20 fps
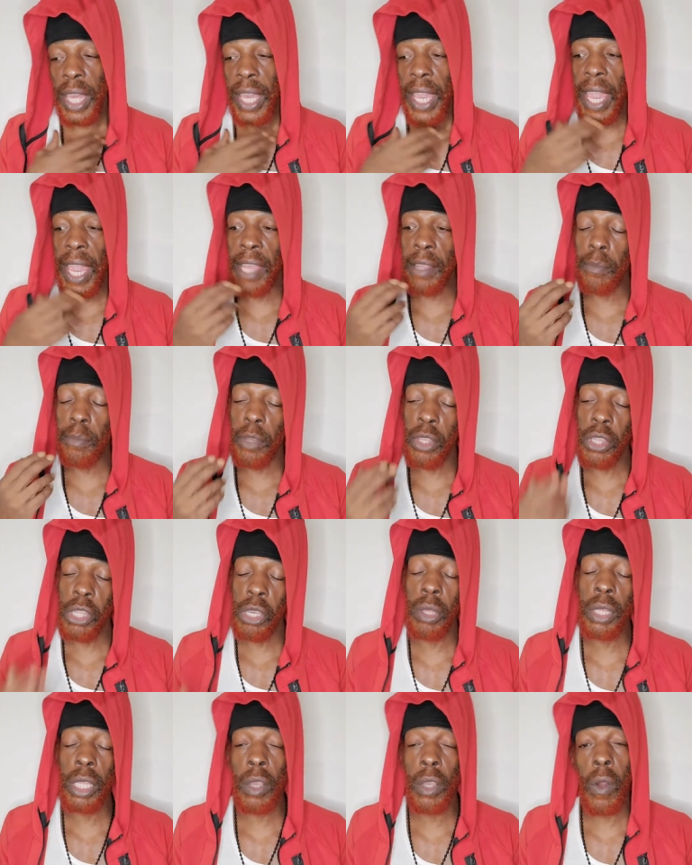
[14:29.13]
And
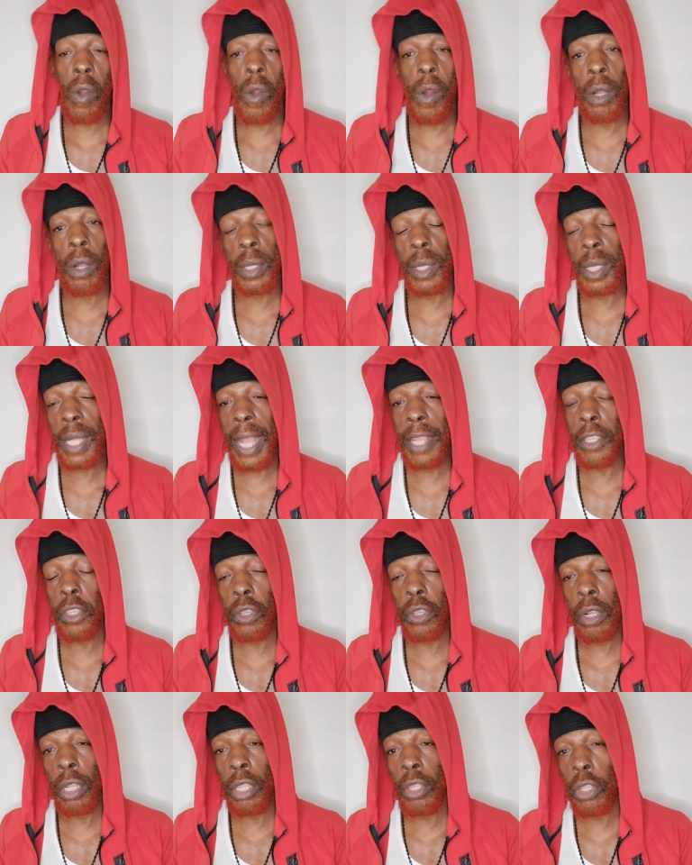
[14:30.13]
majority of oils that
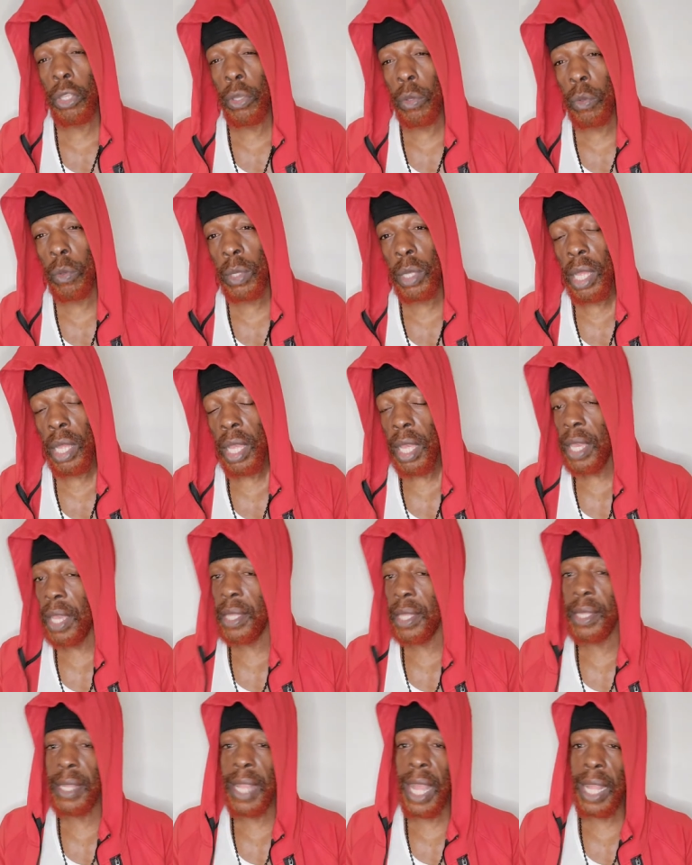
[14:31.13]
you're using
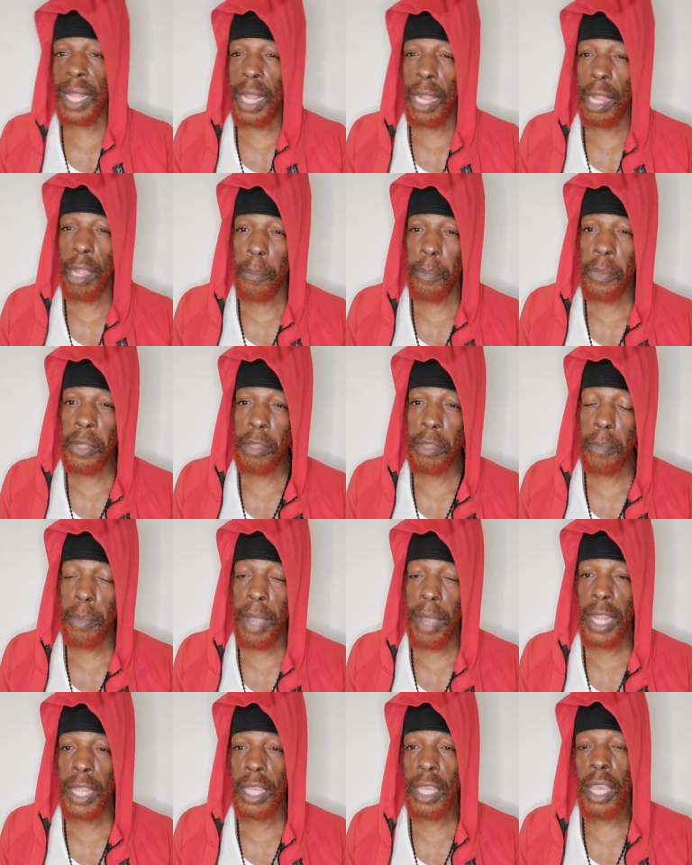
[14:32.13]
is not helping the
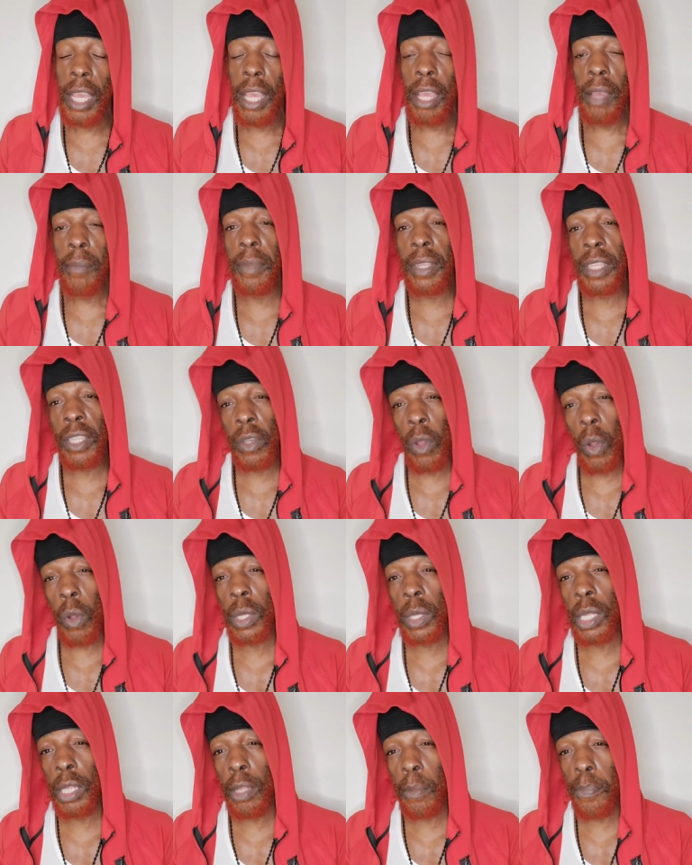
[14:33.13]
body, but
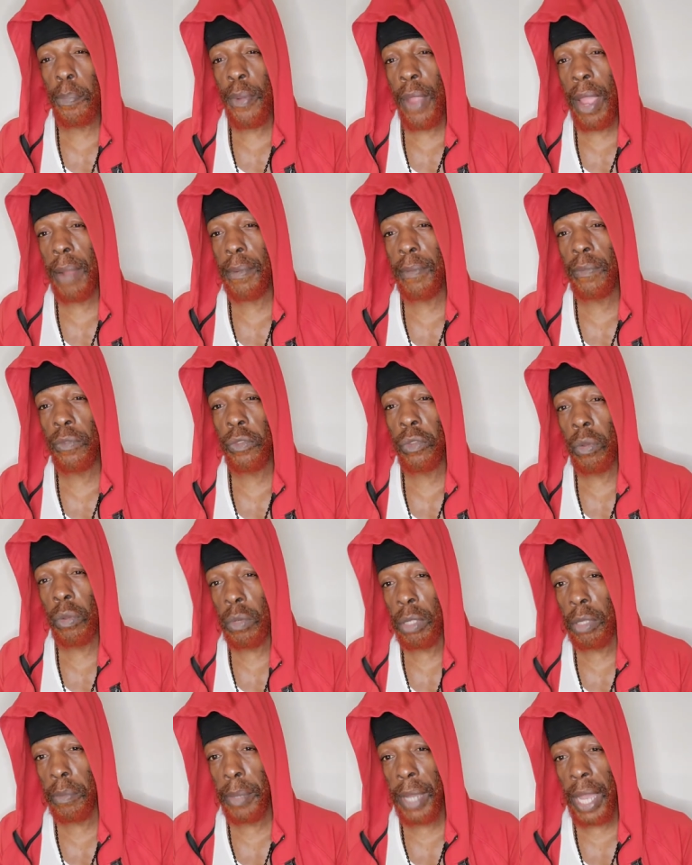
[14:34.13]
causing a problem to
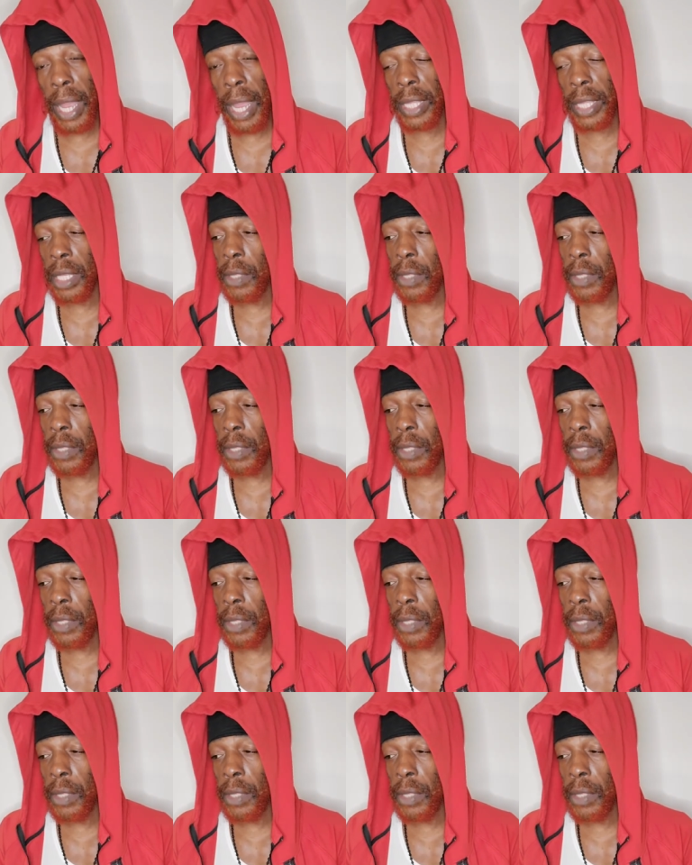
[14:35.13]
the body.